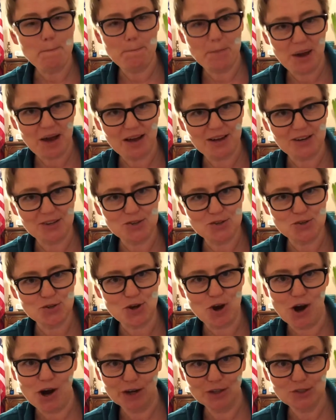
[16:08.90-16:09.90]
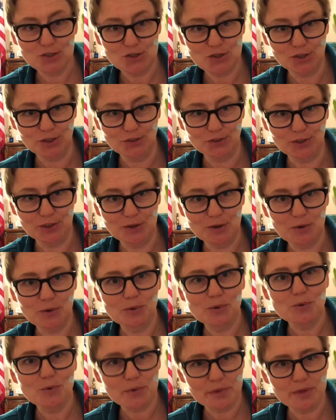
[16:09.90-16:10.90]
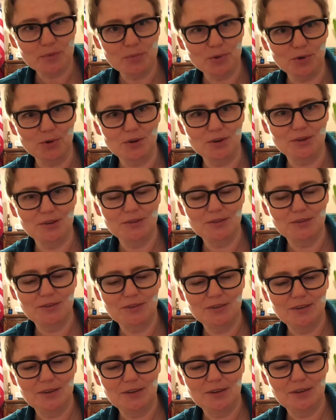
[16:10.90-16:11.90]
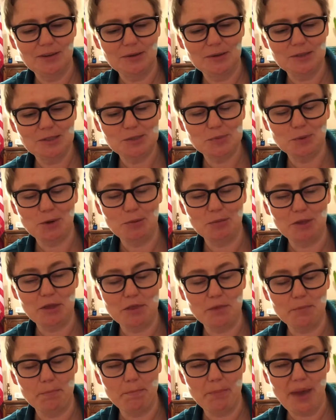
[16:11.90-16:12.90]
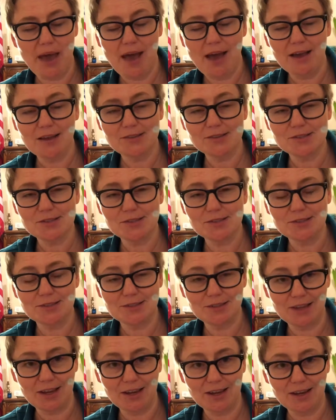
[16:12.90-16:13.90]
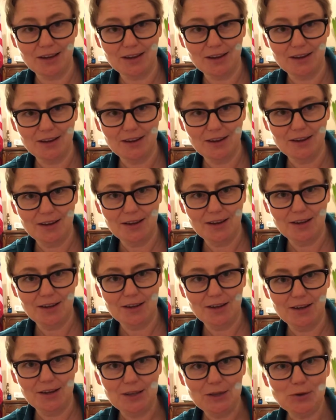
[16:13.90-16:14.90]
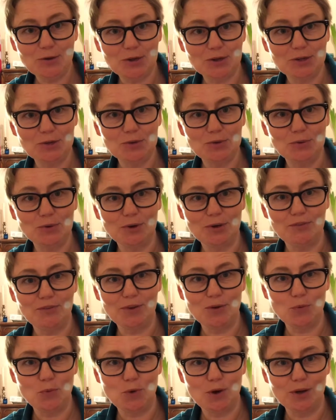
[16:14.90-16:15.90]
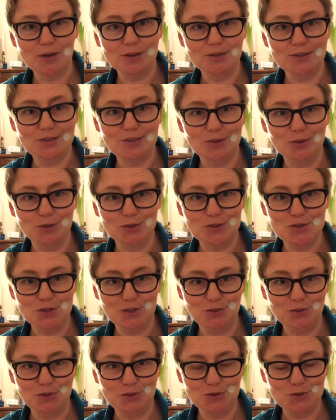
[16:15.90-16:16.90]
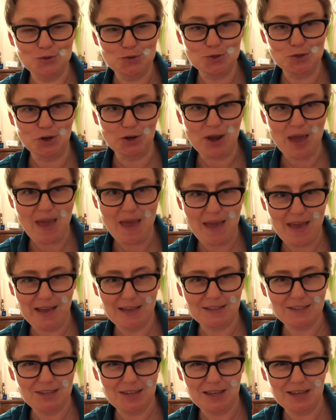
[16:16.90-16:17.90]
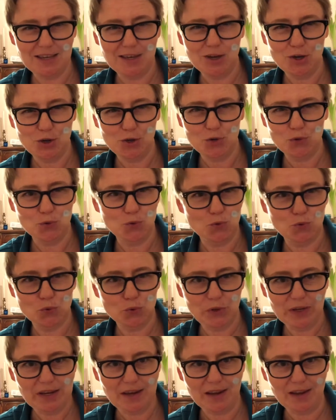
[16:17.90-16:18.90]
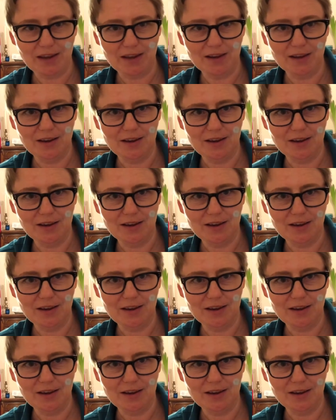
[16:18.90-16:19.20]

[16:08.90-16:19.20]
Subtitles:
punish our children with a book? It's probably the best thing you can do if you want your children to start hating reading.